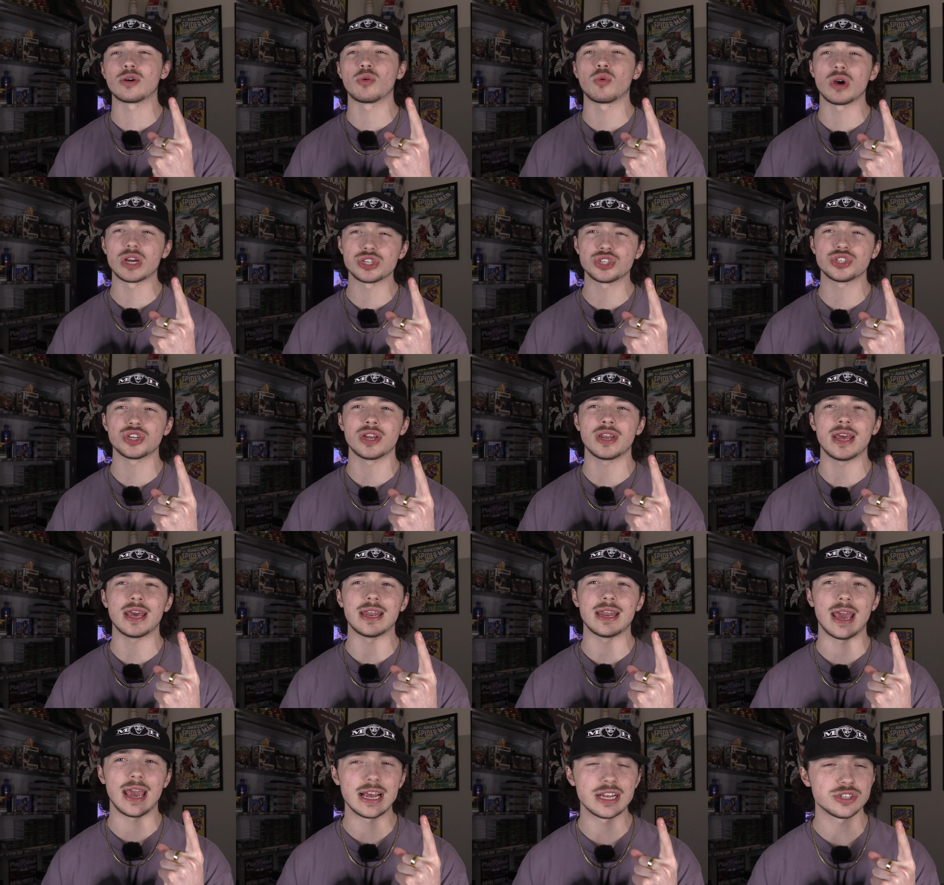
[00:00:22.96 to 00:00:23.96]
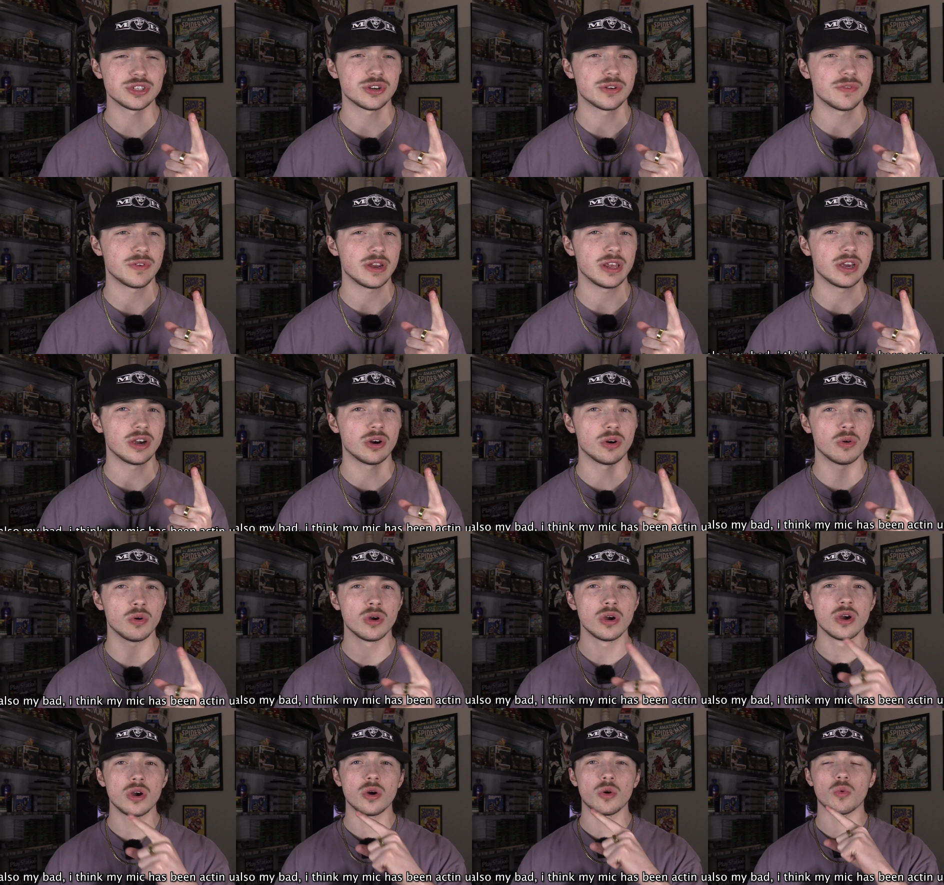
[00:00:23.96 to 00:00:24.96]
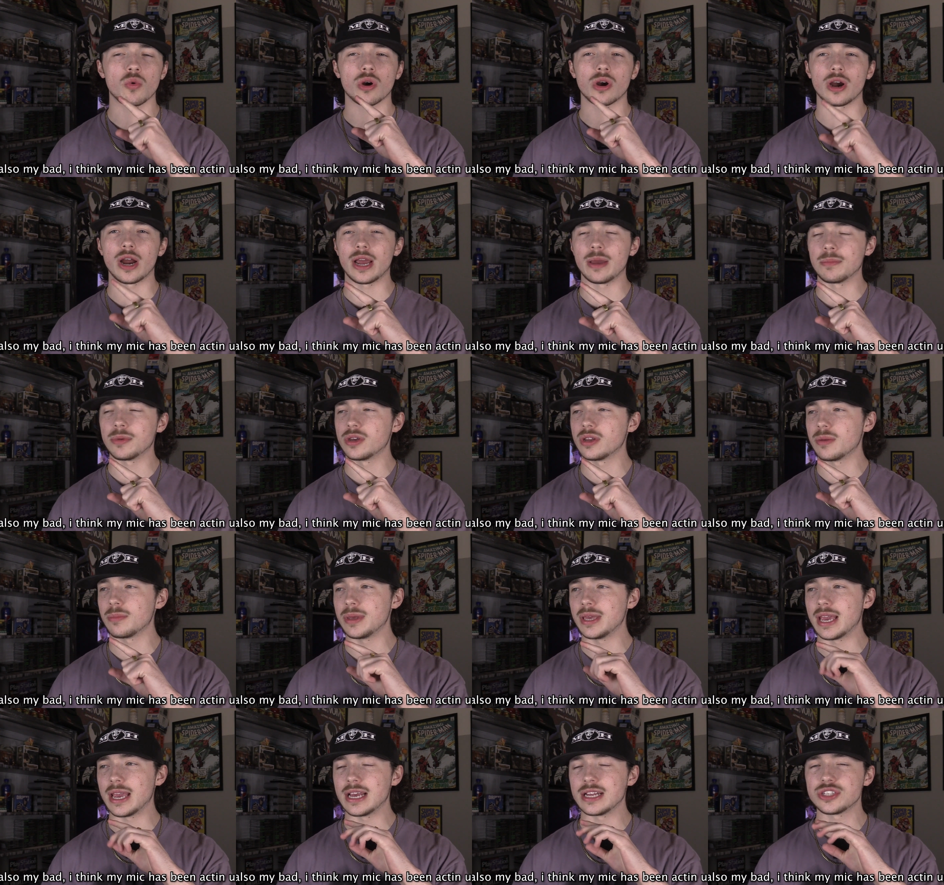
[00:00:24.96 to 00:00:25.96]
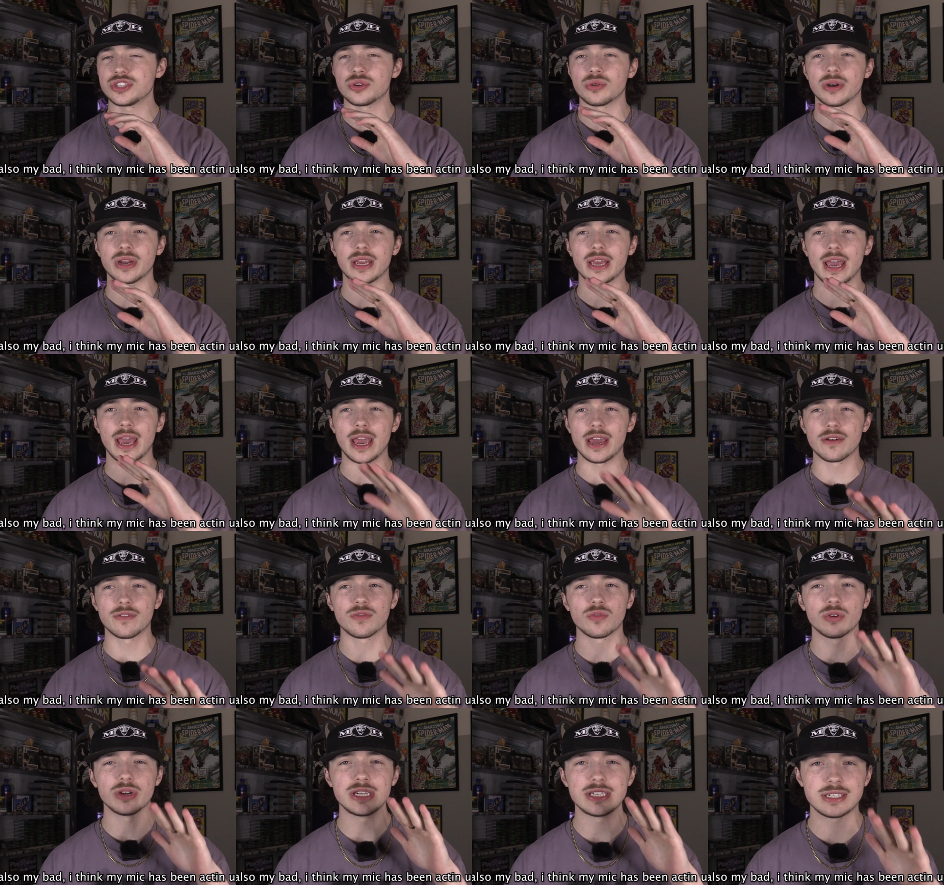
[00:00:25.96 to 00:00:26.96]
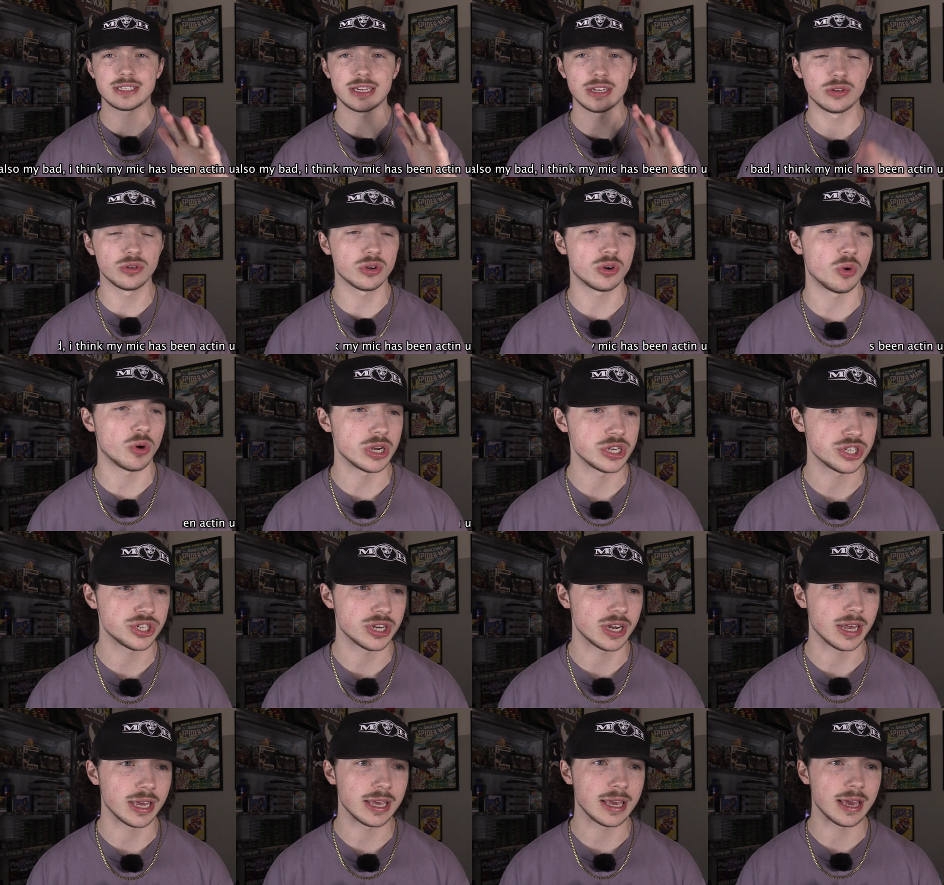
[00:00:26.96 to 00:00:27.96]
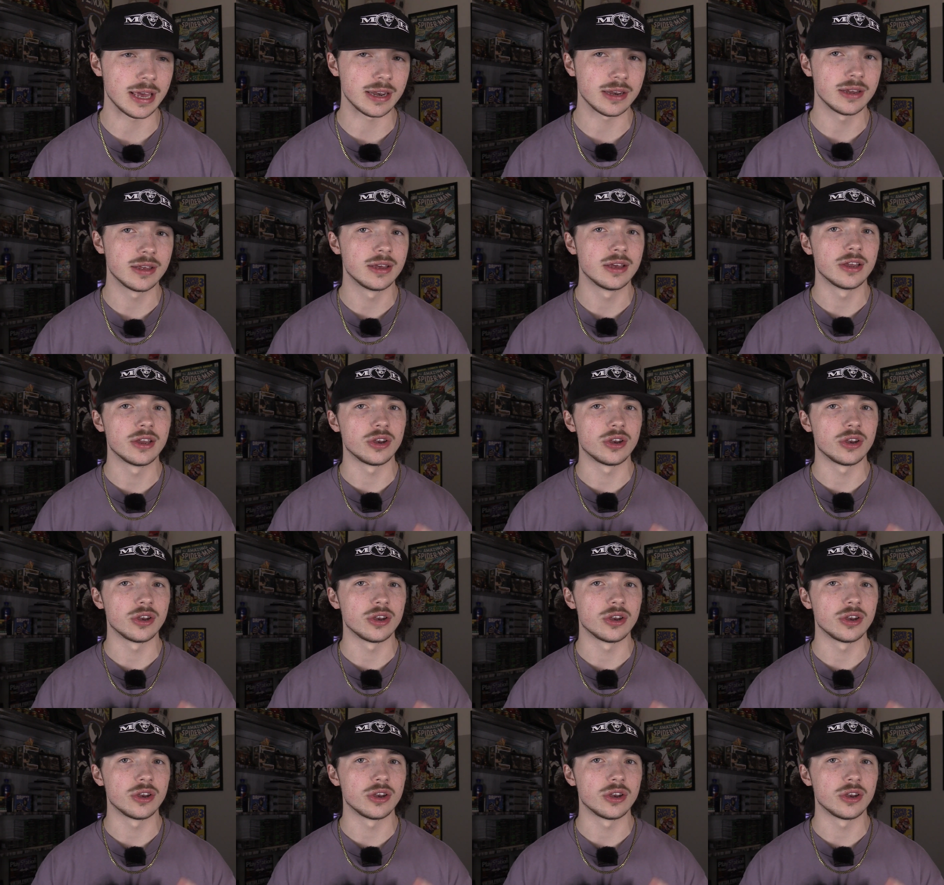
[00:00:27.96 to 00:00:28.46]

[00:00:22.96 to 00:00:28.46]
question and answer video where I'm going to be answering every single question I get.